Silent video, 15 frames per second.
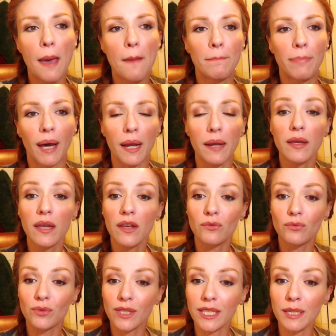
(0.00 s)
But
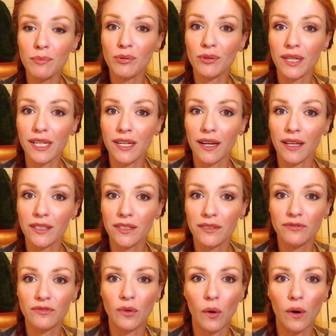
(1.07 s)
really pretty color
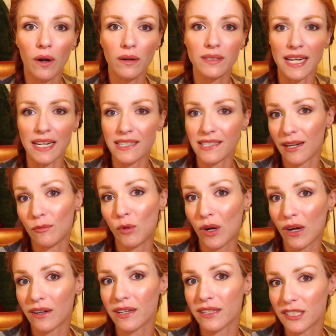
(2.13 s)
for daytime
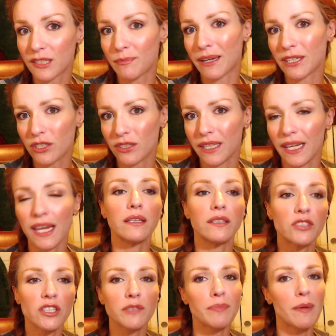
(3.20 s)
wear, especially.
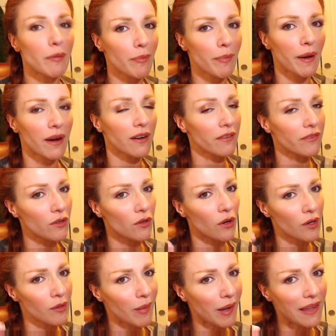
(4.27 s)
Just be prepared if you go
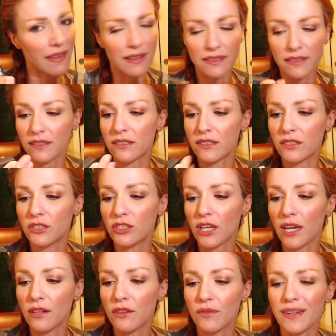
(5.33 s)
to buy this. This is
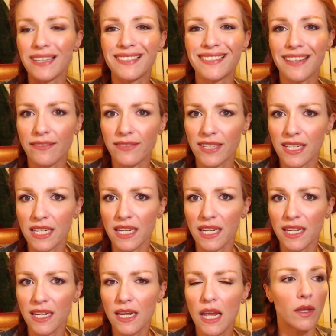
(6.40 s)
shade
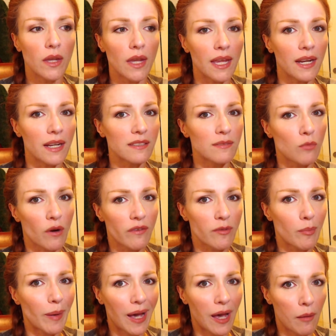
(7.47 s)
370. It is more of a
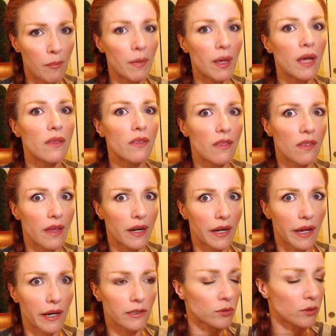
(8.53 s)
balm than an
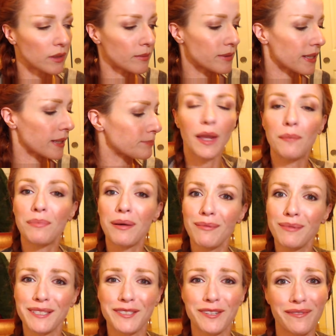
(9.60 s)
actual lipstick.
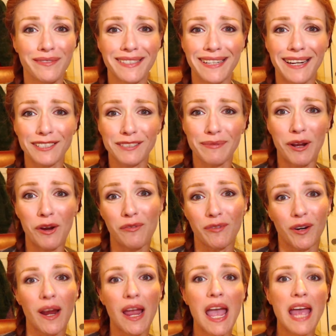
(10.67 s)
Public service announcement
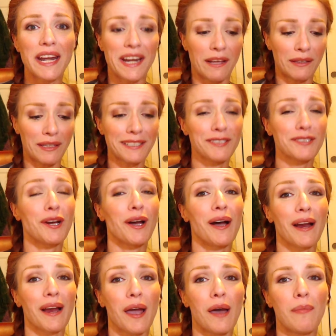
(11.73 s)
over. Now let's
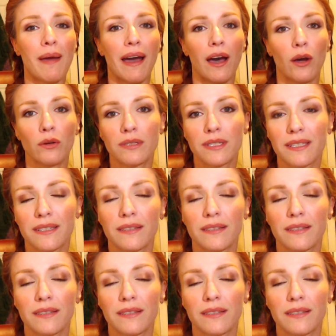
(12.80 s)
talk about...